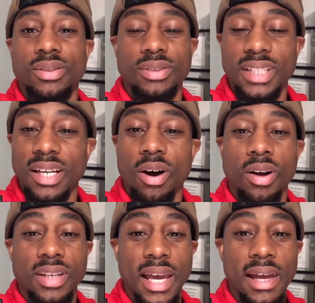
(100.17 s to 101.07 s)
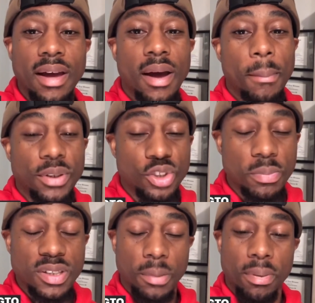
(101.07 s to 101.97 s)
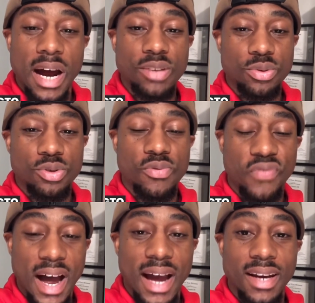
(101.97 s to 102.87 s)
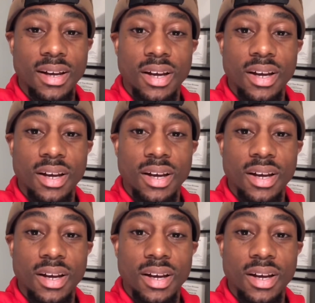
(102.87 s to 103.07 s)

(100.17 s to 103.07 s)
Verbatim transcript: is gonna take all day, but you'll be surprised what you find.